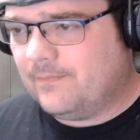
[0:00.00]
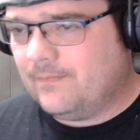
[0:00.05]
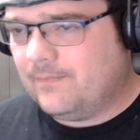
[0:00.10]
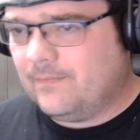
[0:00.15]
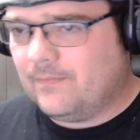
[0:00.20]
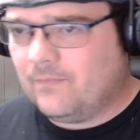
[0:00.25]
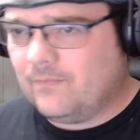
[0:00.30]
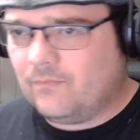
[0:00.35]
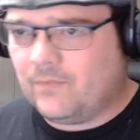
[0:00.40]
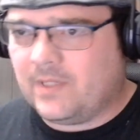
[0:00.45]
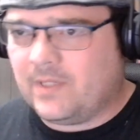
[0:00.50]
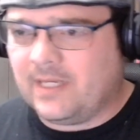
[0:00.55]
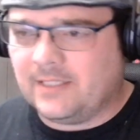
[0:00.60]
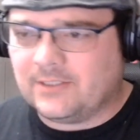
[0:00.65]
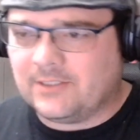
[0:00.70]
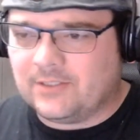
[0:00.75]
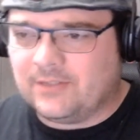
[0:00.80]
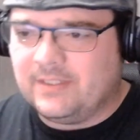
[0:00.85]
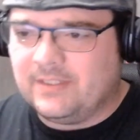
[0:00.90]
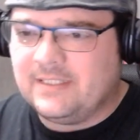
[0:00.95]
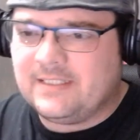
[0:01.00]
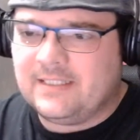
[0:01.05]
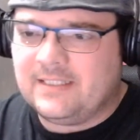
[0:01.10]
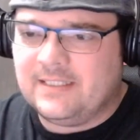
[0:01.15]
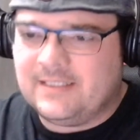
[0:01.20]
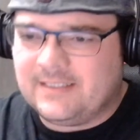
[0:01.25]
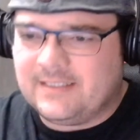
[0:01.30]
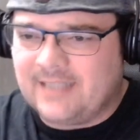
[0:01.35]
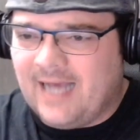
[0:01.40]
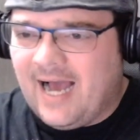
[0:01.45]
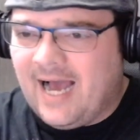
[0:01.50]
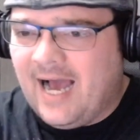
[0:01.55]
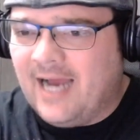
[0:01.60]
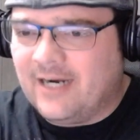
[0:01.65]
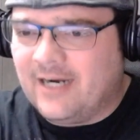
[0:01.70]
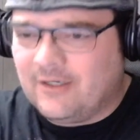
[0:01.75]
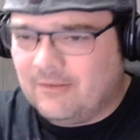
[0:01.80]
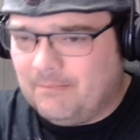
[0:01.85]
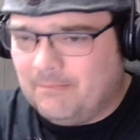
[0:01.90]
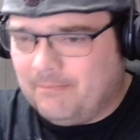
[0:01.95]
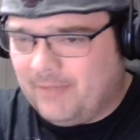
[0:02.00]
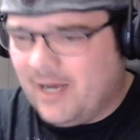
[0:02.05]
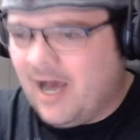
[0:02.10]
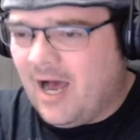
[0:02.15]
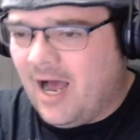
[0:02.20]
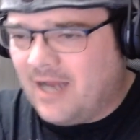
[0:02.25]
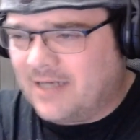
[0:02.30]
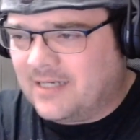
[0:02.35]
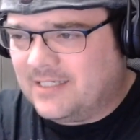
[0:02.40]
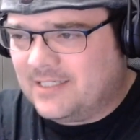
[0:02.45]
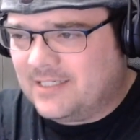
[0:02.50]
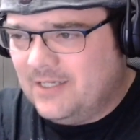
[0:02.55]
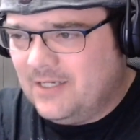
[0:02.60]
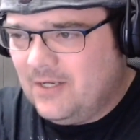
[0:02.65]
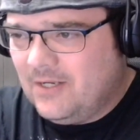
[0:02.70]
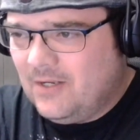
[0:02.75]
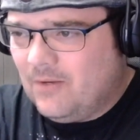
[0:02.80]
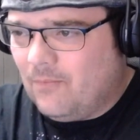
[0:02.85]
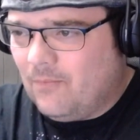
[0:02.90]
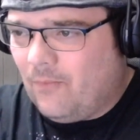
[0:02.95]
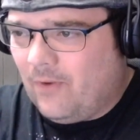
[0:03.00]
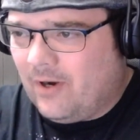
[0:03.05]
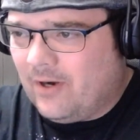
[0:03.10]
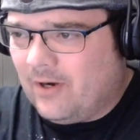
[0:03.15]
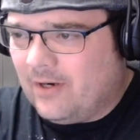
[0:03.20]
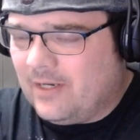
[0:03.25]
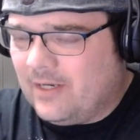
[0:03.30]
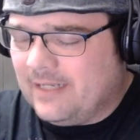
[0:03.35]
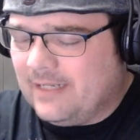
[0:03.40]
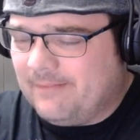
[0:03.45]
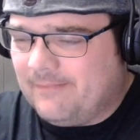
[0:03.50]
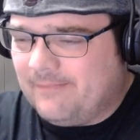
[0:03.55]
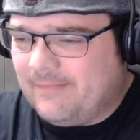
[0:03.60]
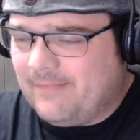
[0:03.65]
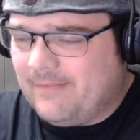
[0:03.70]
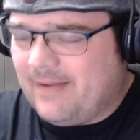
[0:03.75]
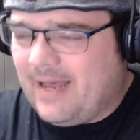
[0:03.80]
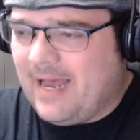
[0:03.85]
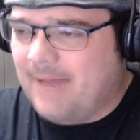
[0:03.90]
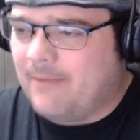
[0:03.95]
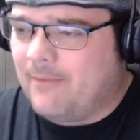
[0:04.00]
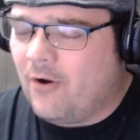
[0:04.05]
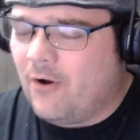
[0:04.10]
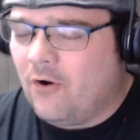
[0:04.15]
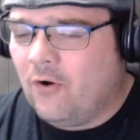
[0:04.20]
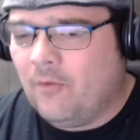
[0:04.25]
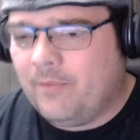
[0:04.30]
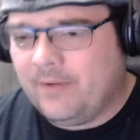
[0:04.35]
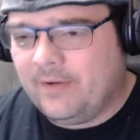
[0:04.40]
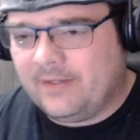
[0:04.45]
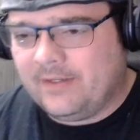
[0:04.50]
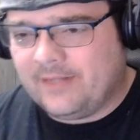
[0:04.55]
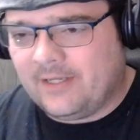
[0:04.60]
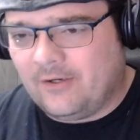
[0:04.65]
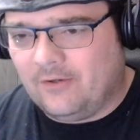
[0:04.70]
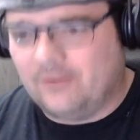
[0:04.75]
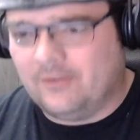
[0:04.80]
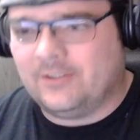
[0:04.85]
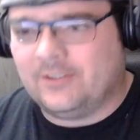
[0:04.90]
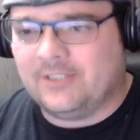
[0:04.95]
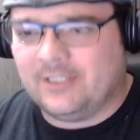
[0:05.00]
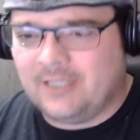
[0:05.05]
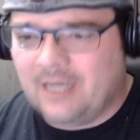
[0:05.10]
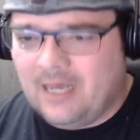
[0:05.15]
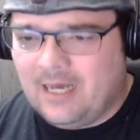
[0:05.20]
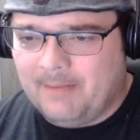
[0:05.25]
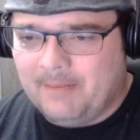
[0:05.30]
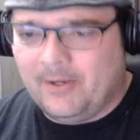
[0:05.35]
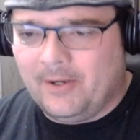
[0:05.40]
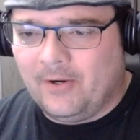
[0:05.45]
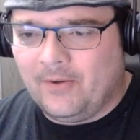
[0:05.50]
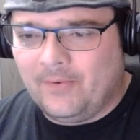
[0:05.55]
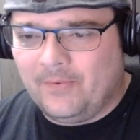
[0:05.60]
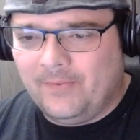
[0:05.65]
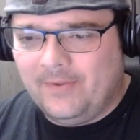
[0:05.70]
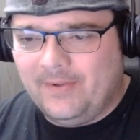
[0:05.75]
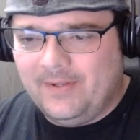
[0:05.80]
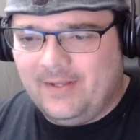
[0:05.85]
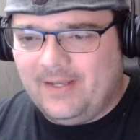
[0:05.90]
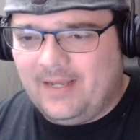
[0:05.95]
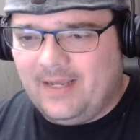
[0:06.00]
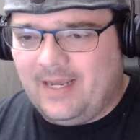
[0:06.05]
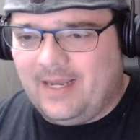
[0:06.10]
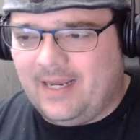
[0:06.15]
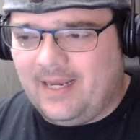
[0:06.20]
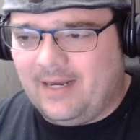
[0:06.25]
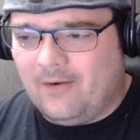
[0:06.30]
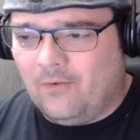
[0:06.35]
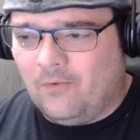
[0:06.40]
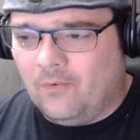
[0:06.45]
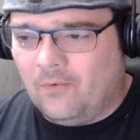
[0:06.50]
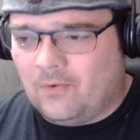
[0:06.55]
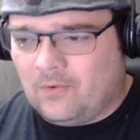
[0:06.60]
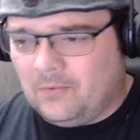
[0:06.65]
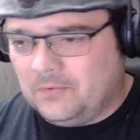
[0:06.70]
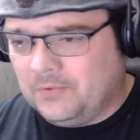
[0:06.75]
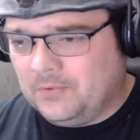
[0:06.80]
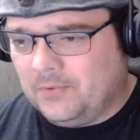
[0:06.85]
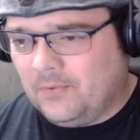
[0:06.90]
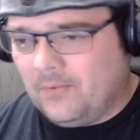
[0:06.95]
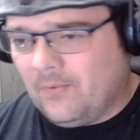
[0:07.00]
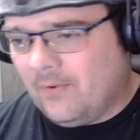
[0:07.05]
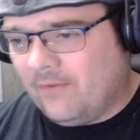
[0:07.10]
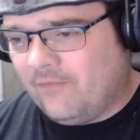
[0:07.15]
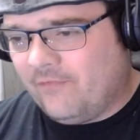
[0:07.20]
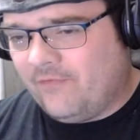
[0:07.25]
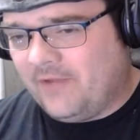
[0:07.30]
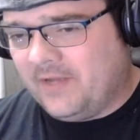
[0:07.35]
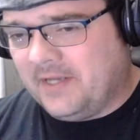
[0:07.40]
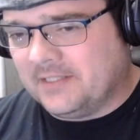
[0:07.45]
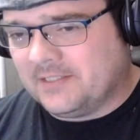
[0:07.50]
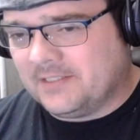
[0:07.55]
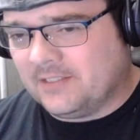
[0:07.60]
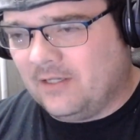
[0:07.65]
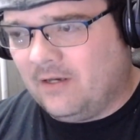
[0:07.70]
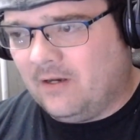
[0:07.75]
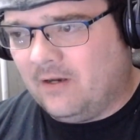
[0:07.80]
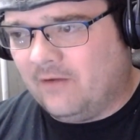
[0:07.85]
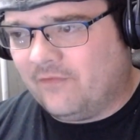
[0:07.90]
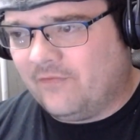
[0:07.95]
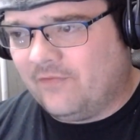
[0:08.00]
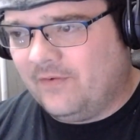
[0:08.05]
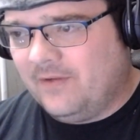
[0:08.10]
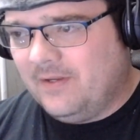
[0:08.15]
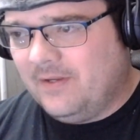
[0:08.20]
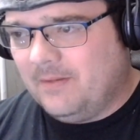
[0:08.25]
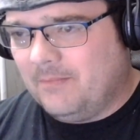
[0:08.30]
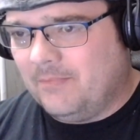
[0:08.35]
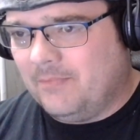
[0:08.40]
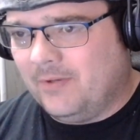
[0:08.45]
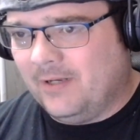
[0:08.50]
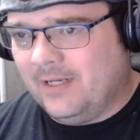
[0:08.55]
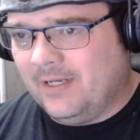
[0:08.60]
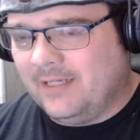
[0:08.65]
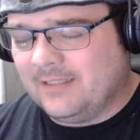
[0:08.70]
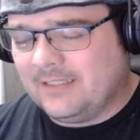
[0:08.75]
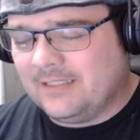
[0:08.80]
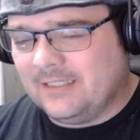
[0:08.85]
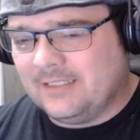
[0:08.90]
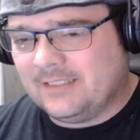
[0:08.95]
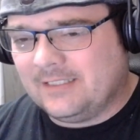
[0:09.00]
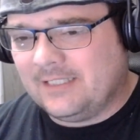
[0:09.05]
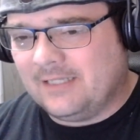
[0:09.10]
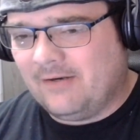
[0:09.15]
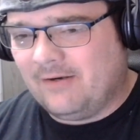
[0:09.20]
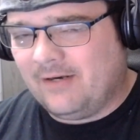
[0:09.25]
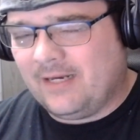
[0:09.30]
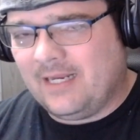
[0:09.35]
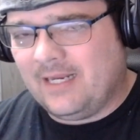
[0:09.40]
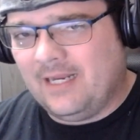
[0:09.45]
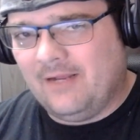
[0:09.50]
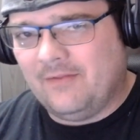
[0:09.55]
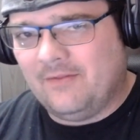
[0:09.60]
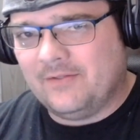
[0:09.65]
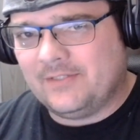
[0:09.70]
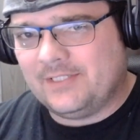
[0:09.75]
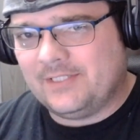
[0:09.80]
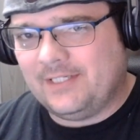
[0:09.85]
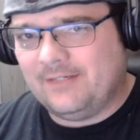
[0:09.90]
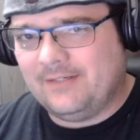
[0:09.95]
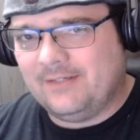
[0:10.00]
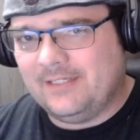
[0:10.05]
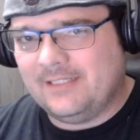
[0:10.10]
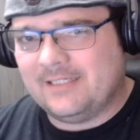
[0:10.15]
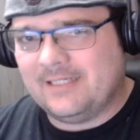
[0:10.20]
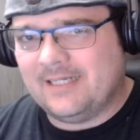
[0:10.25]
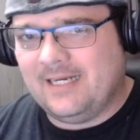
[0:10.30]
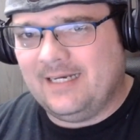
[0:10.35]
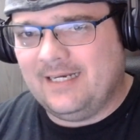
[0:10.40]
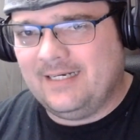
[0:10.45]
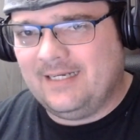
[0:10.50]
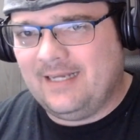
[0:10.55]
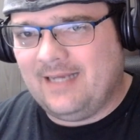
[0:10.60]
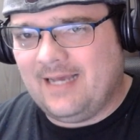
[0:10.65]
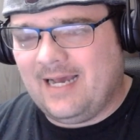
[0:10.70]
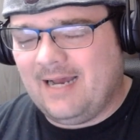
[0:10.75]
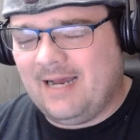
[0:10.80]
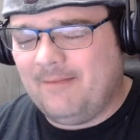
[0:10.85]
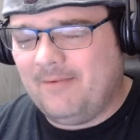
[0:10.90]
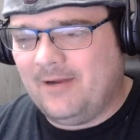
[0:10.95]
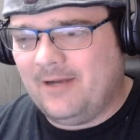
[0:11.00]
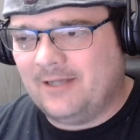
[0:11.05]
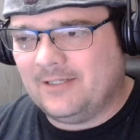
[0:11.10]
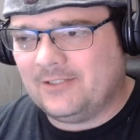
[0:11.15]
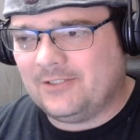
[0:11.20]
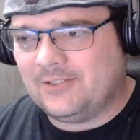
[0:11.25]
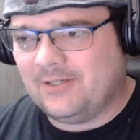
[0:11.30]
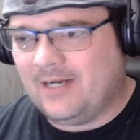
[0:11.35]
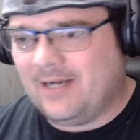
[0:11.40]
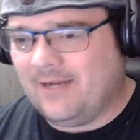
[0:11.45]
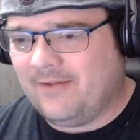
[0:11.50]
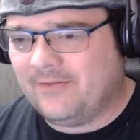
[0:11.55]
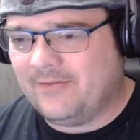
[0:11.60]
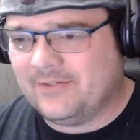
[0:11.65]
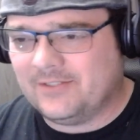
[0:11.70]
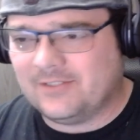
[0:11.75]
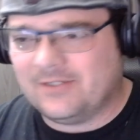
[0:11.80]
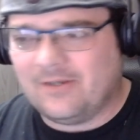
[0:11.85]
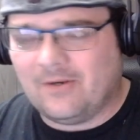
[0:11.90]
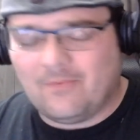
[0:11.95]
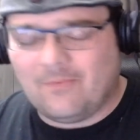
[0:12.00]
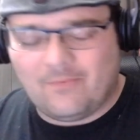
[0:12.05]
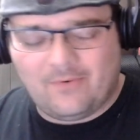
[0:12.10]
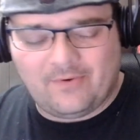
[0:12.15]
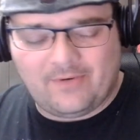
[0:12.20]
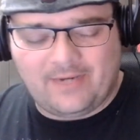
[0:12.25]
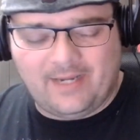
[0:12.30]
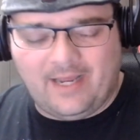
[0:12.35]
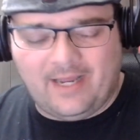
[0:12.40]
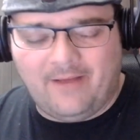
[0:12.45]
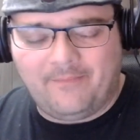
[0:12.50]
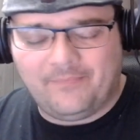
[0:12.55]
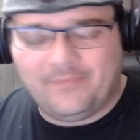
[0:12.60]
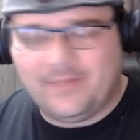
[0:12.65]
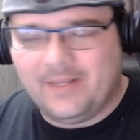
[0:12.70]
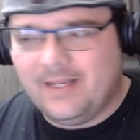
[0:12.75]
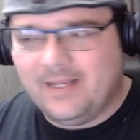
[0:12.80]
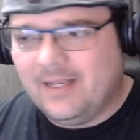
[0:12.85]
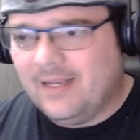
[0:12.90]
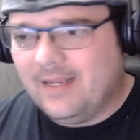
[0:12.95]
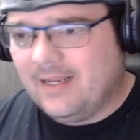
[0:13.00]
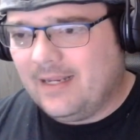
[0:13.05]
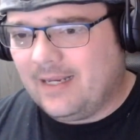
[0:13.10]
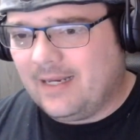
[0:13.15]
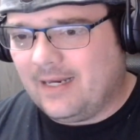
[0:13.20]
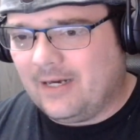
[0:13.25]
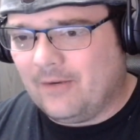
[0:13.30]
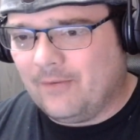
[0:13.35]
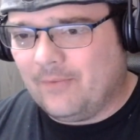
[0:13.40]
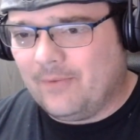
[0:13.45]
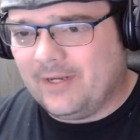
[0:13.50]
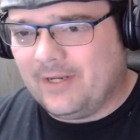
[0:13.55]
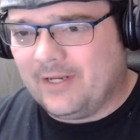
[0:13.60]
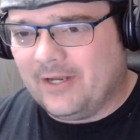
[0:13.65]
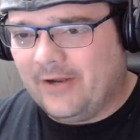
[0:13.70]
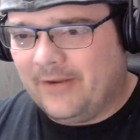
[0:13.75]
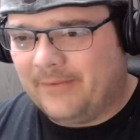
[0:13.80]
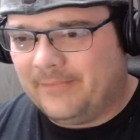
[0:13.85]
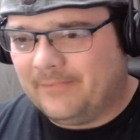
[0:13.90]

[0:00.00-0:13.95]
Okay, so this is the Iron Box, where I'm hoping that Urtagabo and Orkel Dorn face off, but considering how the series ended, I'm not sure how this is going to work out. Here we go.